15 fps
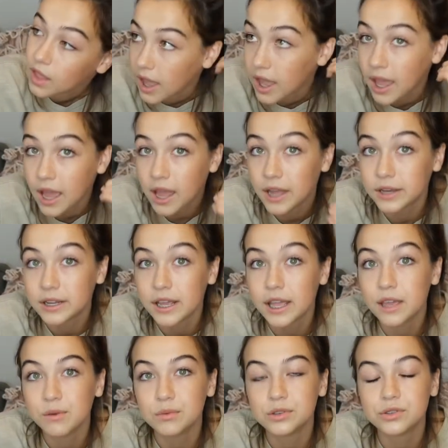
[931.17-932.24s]
And
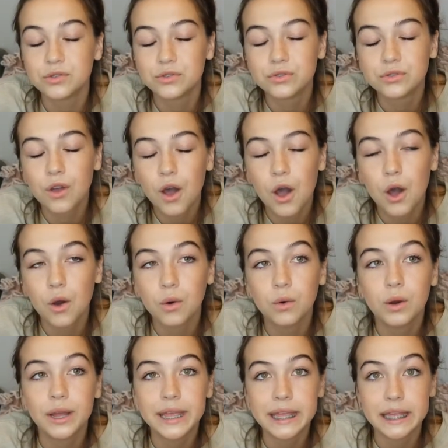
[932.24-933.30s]
it was
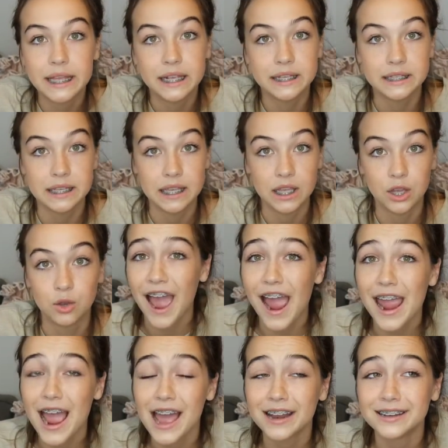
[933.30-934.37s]
so easy.
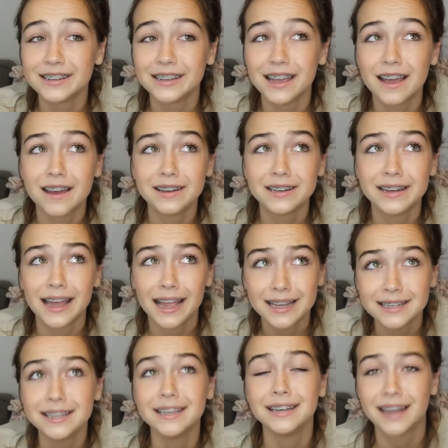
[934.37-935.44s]
I had a
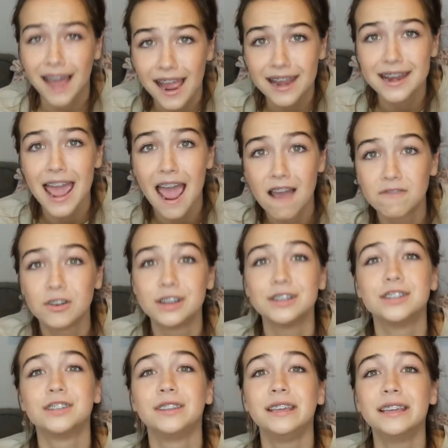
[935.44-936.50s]
99
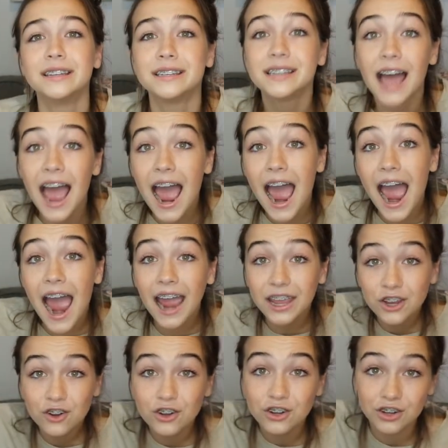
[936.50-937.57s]
average the
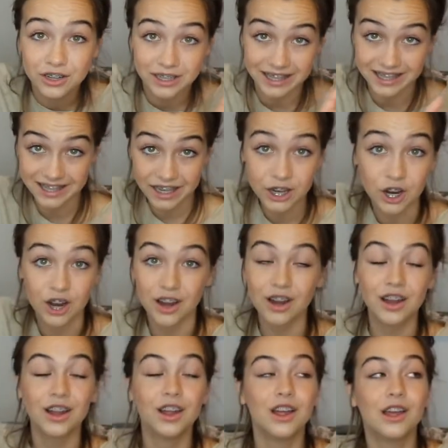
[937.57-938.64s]
entire
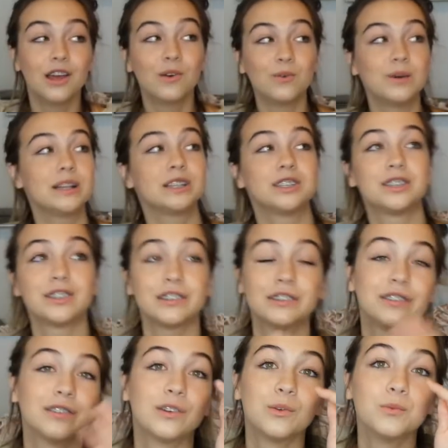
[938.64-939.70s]
year, which
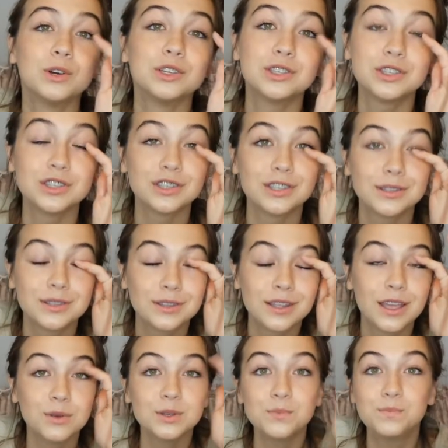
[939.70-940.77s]
was...
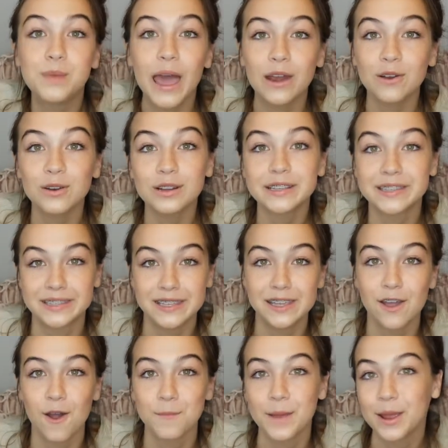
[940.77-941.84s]
It was better to
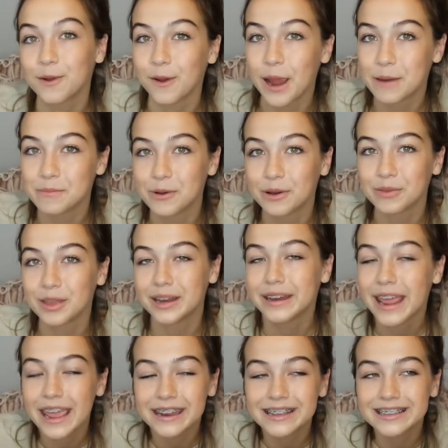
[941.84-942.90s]
see on my gradebook than an
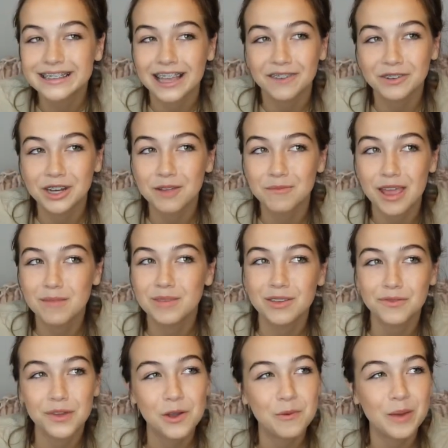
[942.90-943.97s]
87. It made me
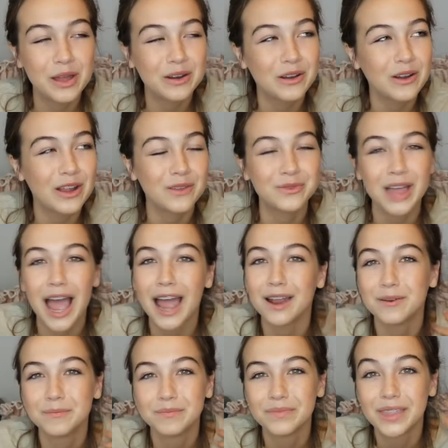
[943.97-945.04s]
feel better, if
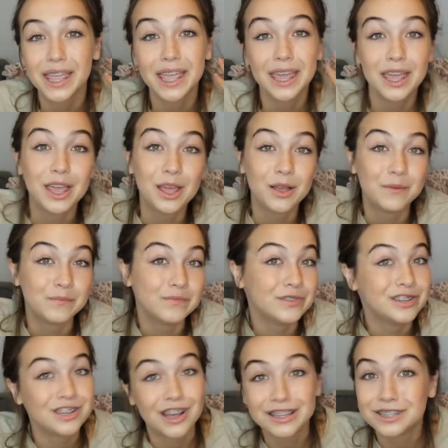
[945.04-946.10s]
that
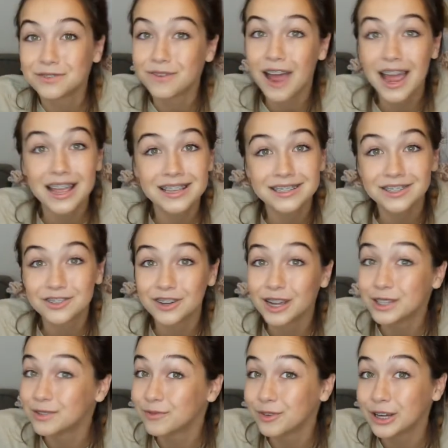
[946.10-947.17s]
justifies
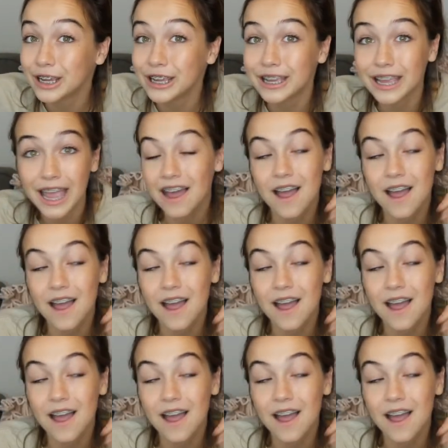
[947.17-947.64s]
transferring.